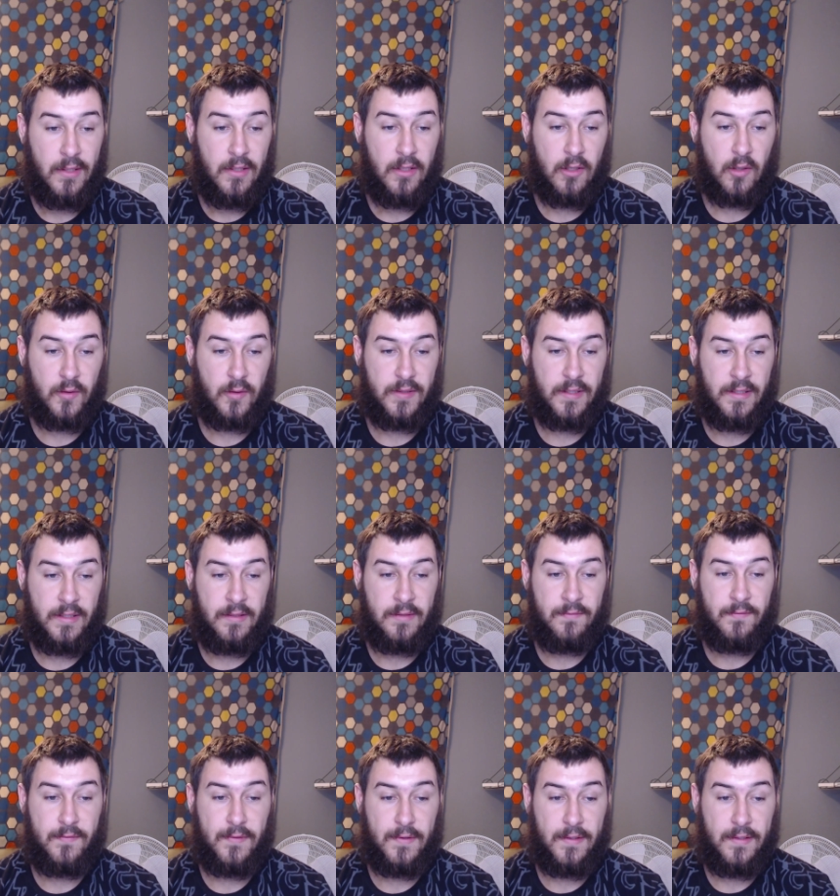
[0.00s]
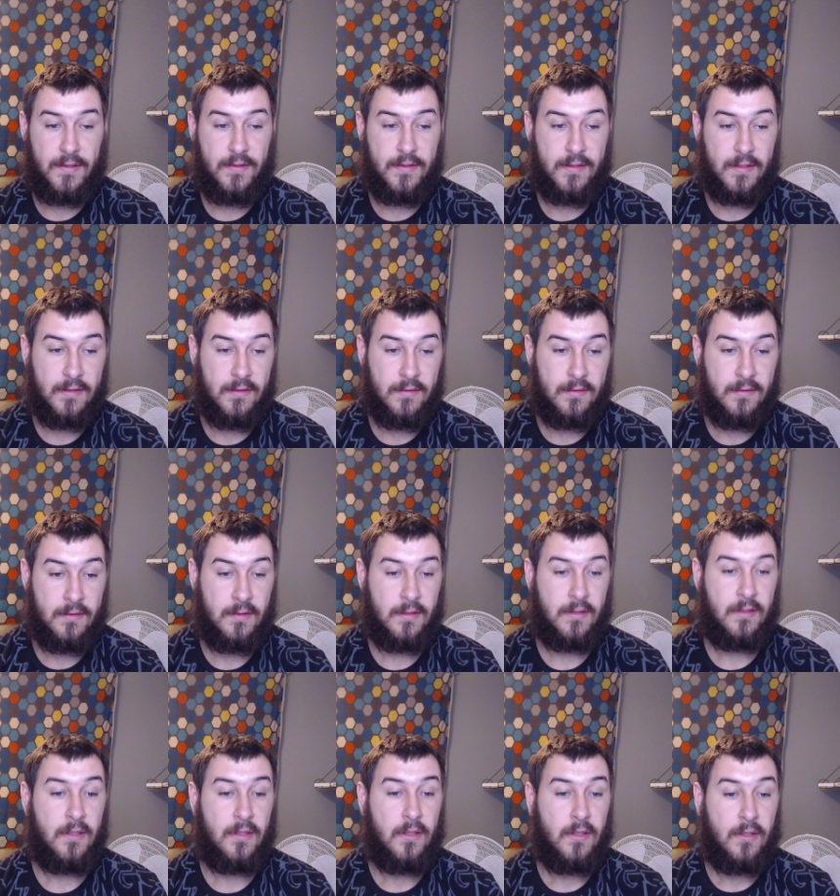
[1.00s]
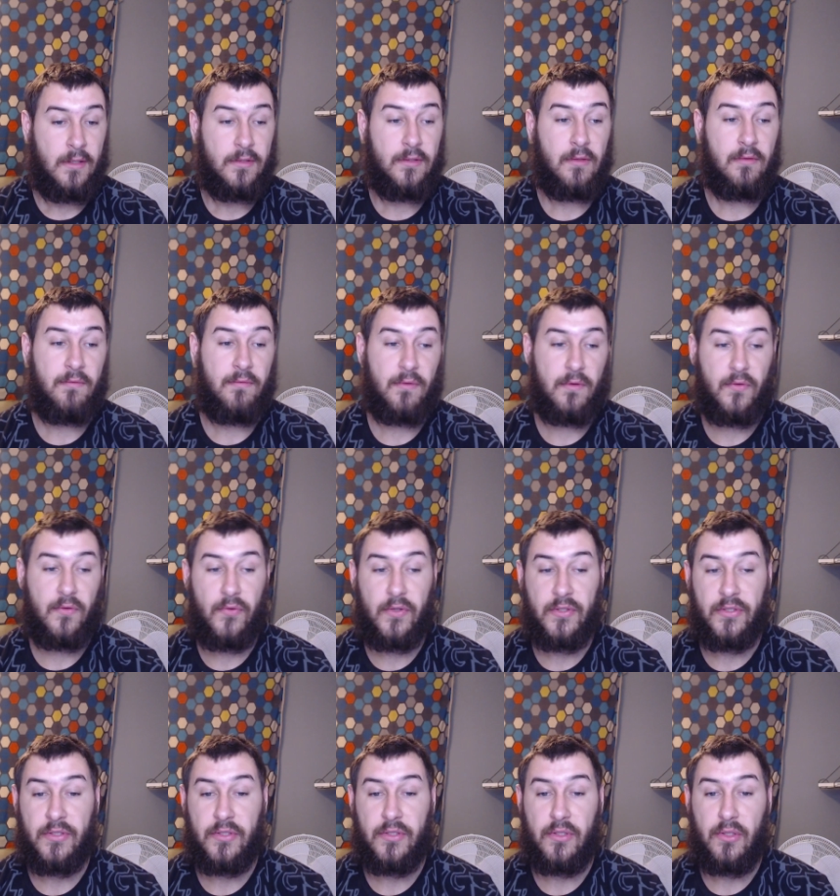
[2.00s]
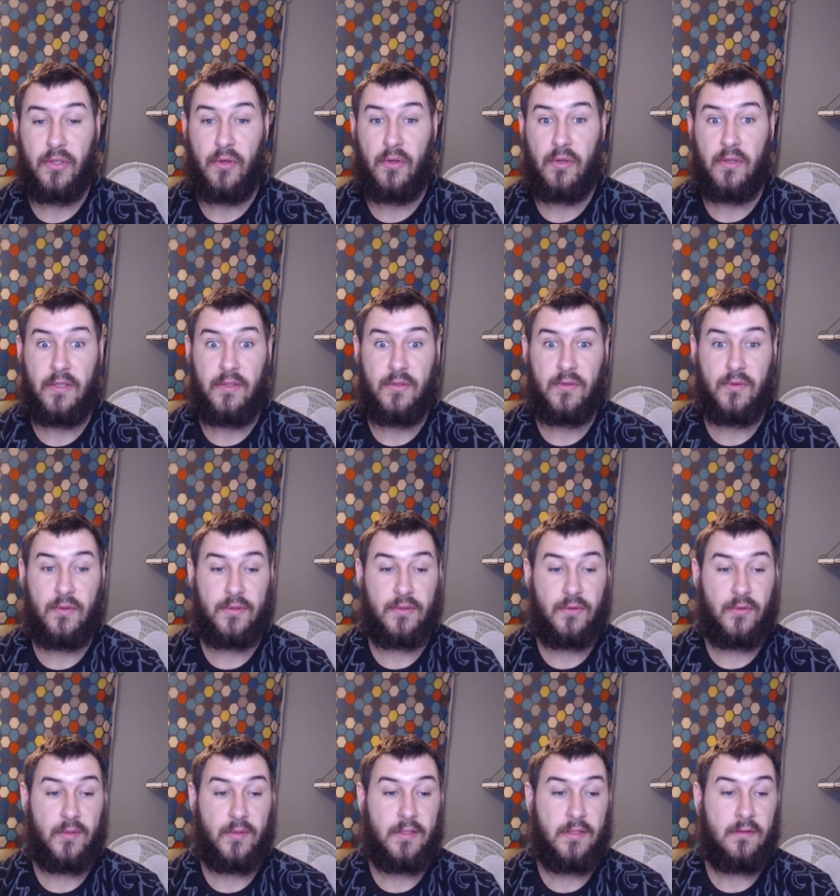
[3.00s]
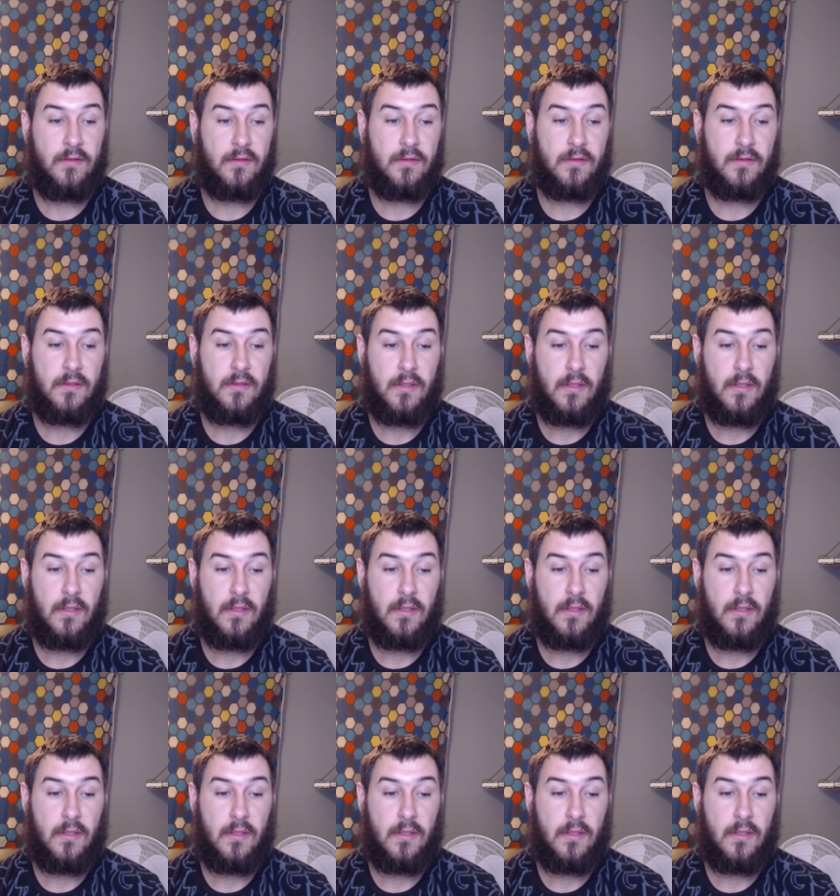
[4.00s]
The cuisine in New Zealand is known for fresh, locally sourced ingredients